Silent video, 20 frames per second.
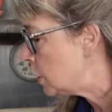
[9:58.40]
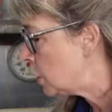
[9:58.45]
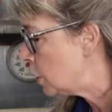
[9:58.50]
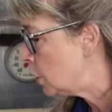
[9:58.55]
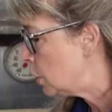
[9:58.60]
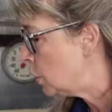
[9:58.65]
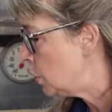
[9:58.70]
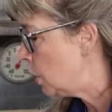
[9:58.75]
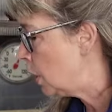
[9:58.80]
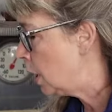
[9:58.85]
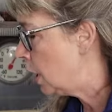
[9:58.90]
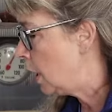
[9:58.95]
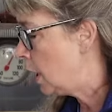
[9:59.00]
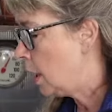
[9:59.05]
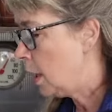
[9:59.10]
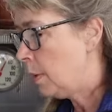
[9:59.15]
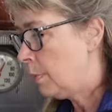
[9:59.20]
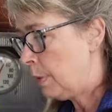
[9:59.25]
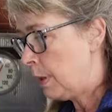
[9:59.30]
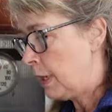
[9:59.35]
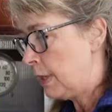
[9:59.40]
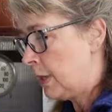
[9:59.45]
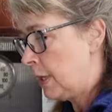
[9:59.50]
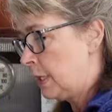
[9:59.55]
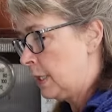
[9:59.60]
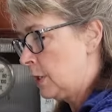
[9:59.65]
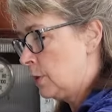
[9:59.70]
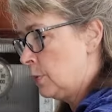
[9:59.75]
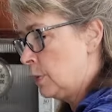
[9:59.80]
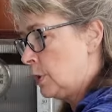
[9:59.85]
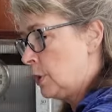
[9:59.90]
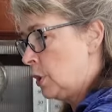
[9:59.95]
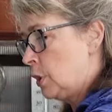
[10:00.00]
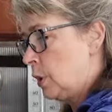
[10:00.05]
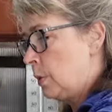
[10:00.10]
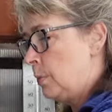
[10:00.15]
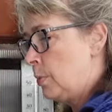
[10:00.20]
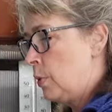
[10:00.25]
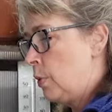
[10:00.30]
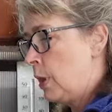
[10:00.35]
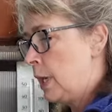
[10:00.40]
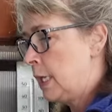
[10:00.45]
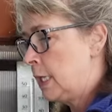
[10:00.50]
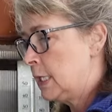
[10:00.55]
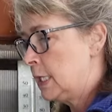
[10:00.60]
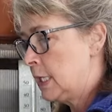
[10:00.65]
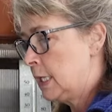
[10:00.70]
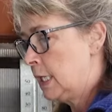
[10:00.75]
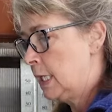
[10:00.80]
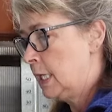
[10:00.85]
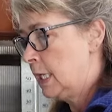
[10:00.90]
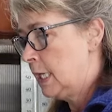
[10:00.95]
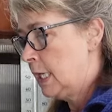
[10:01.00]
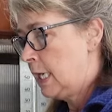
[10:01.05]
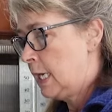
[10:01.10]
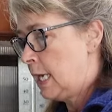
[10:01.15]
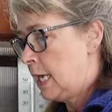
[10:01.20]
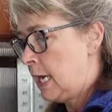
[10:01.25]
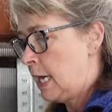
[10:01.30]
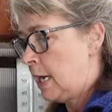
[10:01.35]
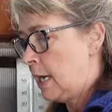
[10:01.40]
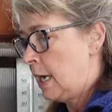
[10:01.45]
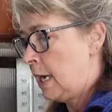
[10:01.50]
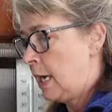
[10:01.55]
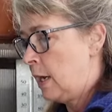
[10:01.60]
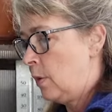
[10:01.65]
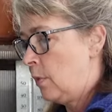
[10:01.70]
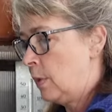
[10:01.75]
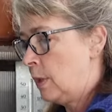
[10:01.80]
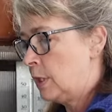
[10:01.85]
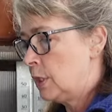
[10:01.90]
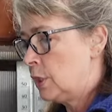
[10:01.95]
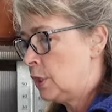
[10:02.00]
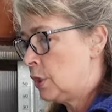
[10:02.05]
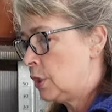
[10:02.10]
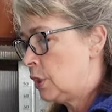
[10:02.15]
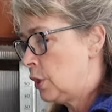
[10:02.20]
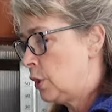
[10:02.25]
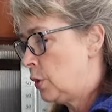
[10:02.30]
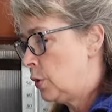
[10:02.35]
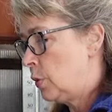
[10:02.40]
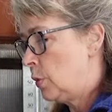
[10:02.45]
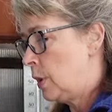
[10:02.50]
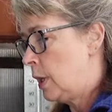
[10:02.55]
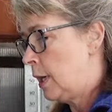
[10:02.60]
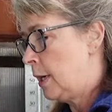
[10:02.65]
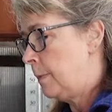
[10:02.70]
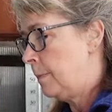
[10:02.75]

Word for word: to, but I thought this was a good point at which to